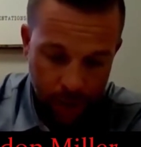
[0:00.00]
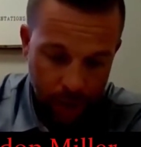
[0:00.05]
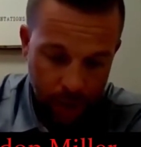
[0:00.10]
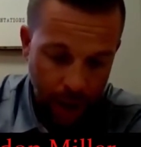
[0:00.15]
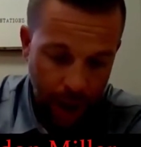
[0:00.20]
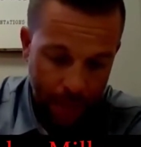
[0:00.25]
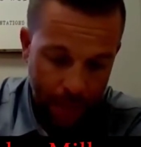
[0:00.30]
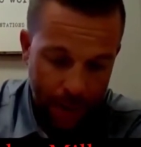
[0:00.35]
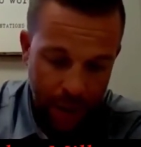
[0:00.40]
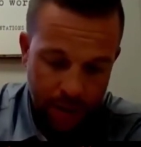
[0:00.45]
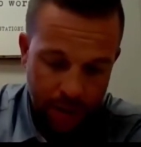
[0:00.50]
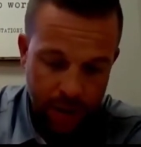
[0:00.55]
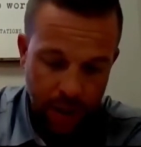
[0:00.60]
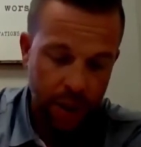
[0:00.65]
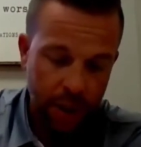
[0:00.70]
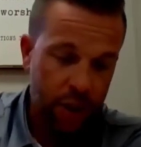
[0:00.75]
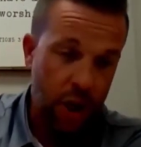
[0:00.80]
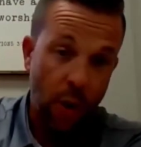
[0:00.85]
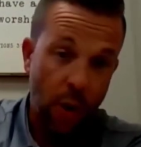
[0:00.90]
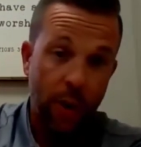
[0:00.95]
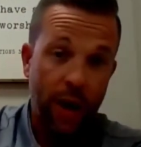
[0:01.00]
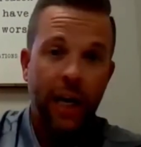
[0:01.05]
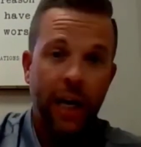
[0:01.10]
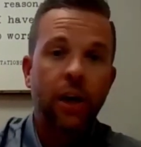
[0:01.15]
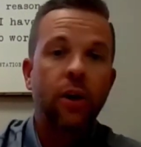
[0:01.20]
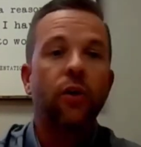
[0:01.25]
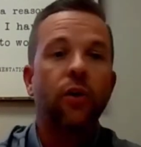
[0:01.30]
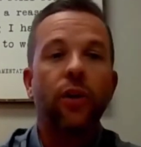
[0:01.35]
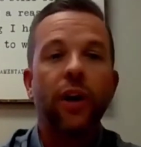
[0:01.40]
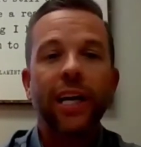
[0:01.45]
Yeah, I mean, there's going to show an
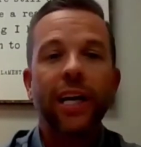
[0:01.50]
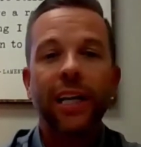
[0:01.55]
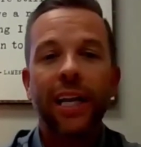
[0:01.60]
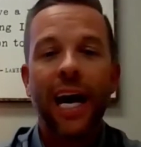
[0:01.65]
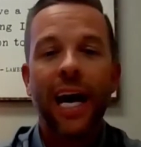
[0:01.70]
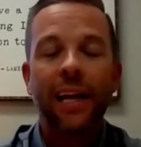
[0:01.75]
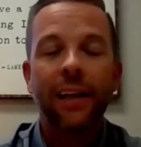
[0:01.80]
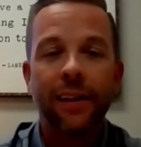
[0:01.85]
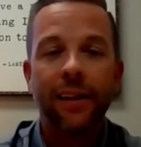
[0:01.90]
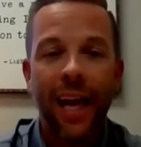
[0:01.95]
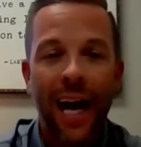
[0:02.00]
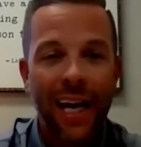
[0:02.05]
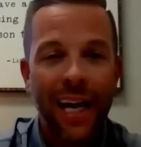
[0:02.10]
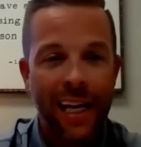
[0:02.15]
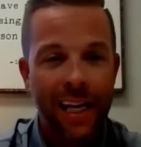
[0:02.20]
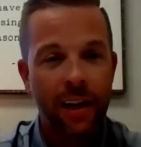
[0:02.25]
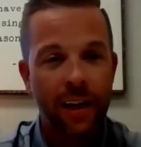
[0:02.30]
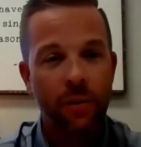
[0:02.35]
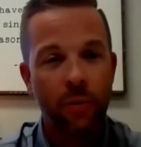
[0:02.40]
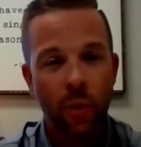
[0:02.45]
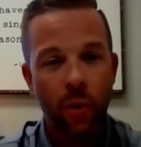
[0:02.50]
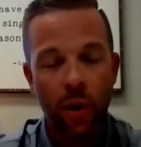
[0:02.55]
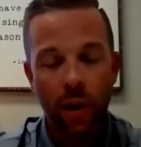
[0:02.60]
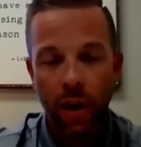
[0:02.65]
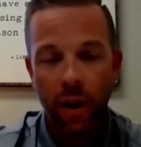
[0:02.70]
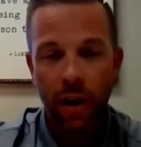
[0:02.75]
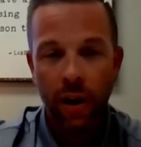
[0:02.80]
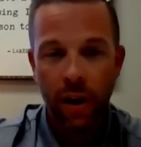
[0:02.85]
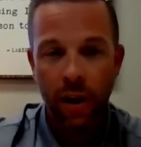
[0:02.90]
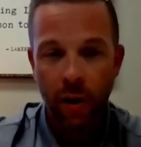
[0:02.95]
inquiry, and that hit
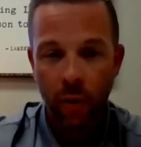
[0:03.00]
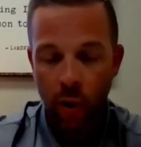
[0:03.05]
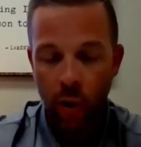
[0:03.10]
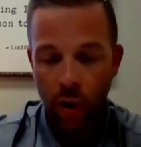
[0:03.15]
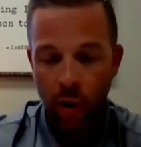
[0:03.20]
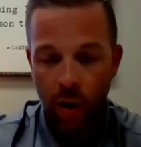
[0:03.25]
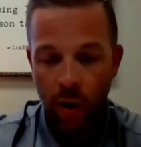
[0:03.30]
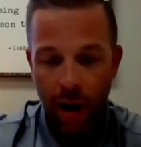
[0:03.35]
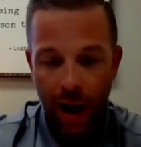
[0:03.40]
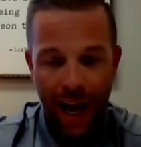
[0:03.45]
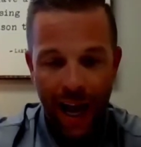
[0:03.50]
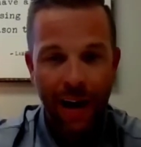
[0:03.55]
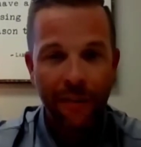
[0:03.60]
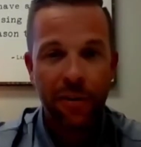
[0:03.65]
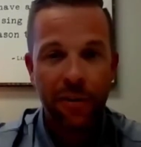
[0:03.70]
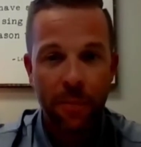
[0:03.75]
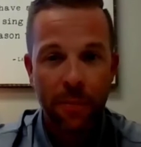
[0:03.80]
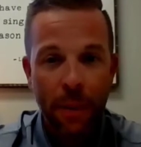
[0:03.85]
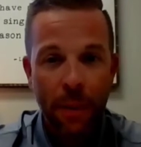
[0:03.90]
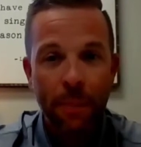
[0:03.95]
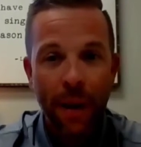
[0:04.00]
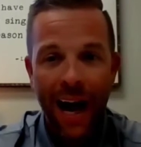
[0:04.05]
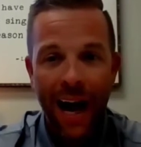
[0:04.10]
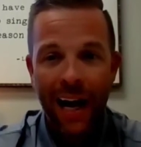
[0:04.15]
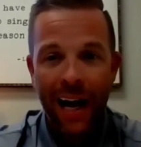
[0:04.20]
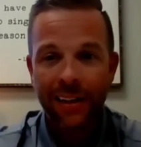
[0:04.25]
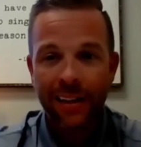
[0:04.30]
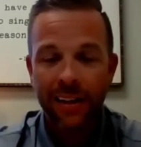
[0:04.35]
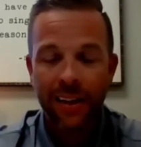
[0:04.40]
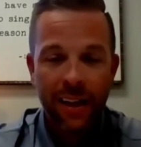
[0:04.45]
will have some
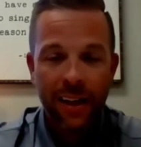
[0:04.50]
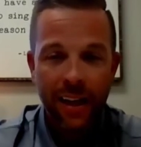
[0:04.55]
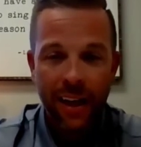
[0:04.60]
impact.